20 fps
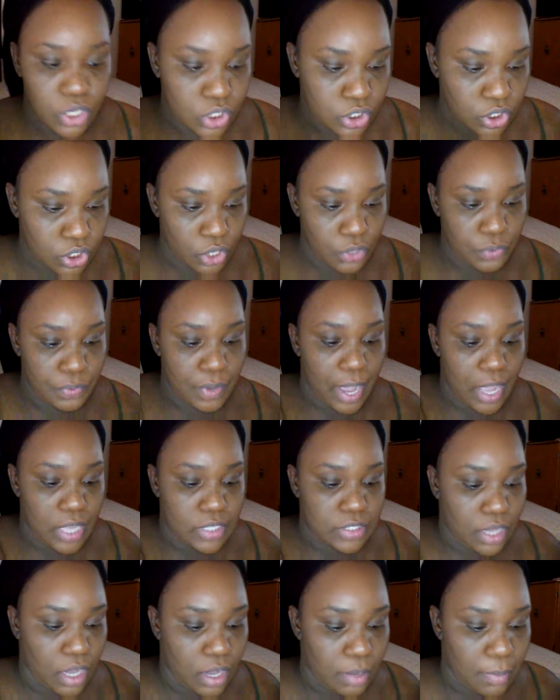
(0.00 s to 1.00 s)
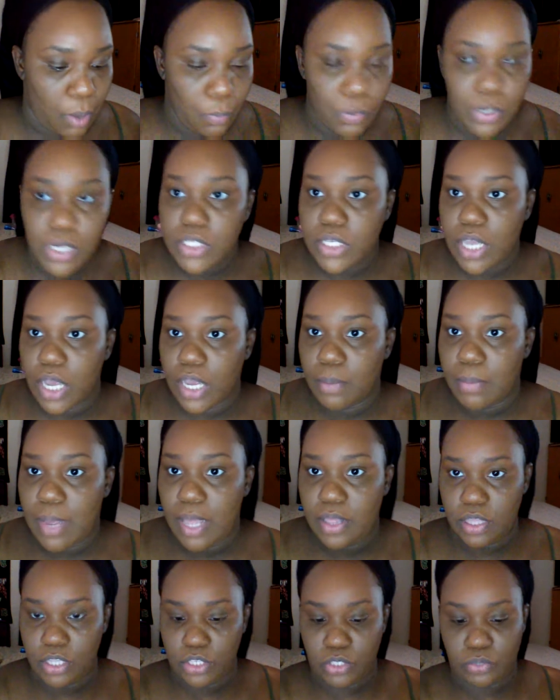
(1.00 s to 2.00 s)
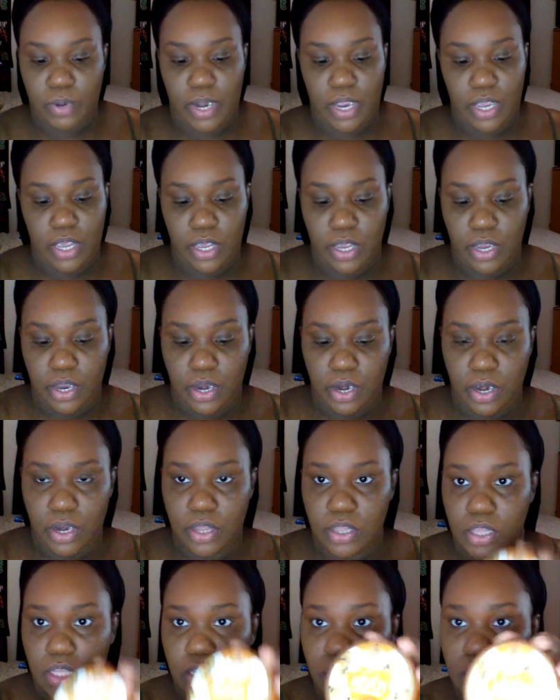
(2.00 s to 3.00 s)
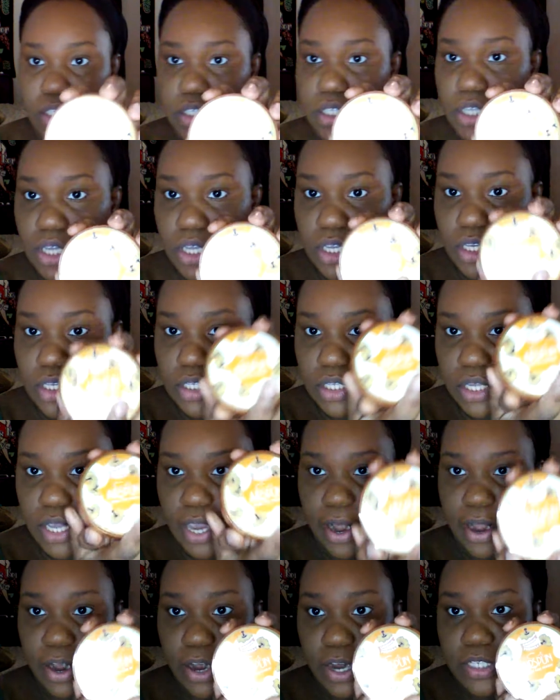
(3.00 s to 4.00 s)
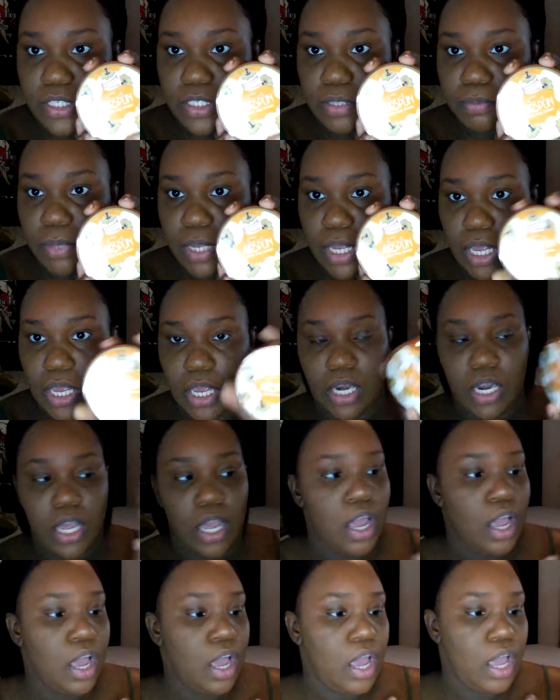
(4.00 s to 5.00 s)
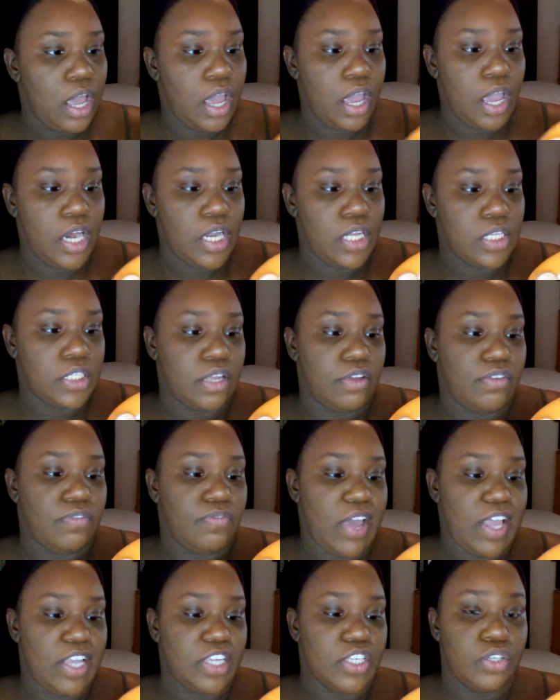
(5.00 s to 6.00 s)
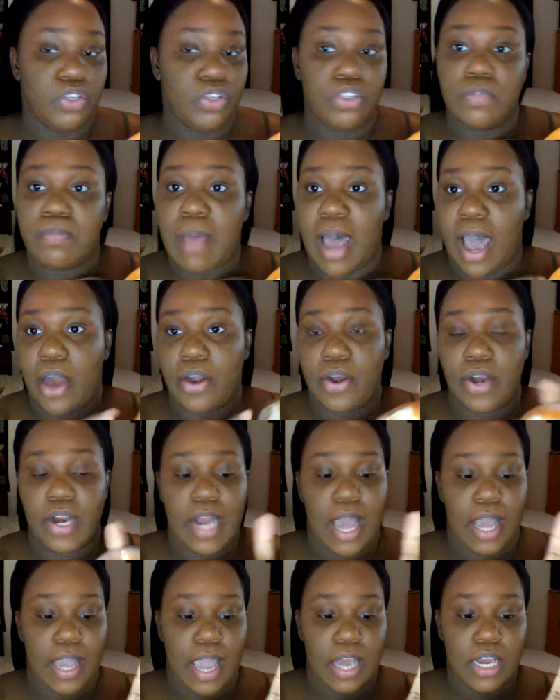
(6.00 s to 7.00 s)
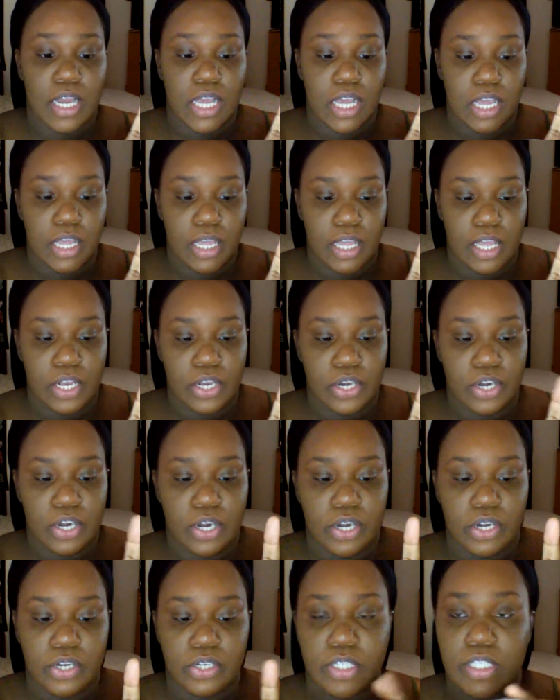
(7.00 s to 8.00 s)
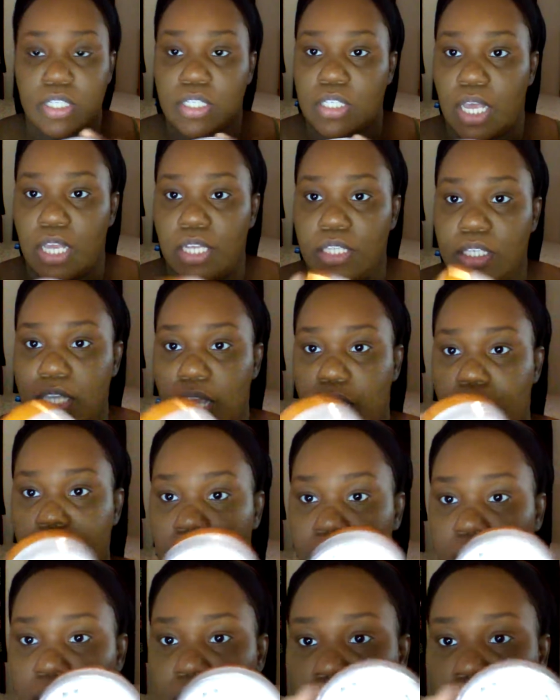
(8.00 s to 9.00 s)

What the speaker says: So you guys, I want to talk about this right here. This is the Airspun, and it's a face loose powder, and I got the color Suntan,